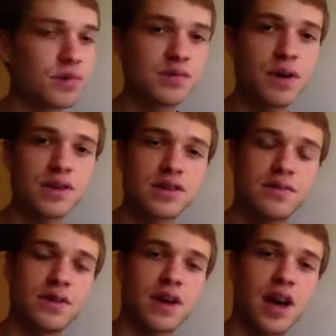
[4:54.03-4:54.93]
especially
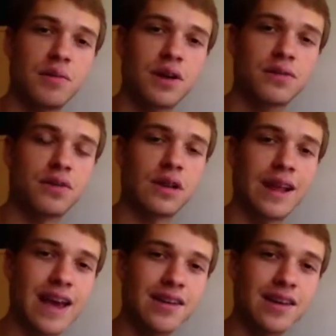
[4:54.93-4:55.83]
if you come in for
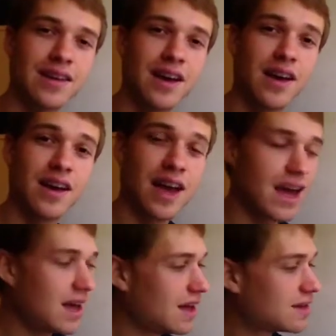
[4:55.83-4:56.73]
landing
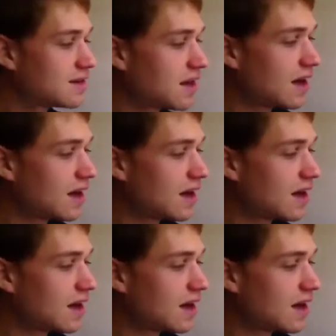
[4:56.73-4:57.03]
and